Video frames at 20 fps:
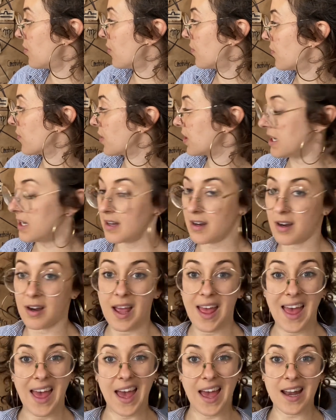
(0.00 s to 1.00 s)
over here.
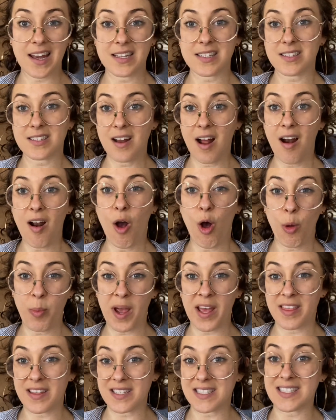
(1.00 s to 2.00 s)
And it's not all
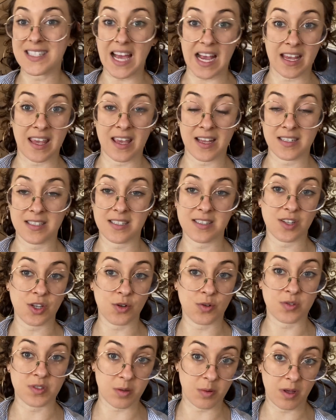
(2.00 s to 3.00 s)
by the second, you
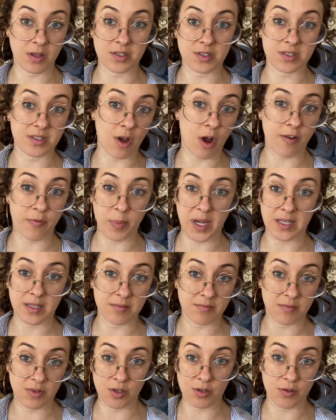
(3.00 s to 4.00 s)
know, so it's off
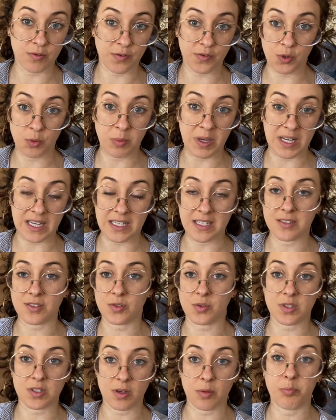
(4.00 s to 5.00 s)
by you know a few minutes, so
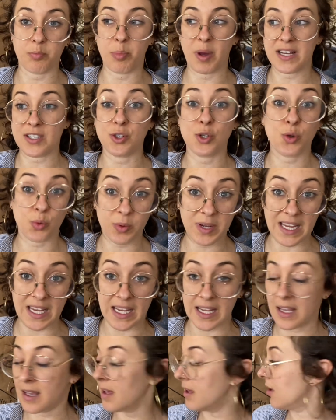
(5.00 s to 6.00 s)
it's uh, by
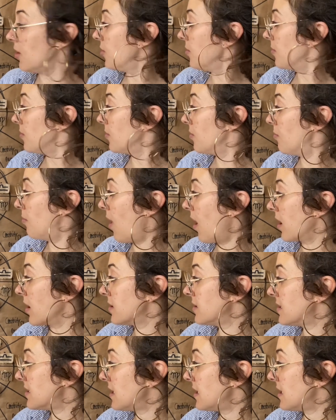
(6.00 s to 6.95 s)
degree. Mars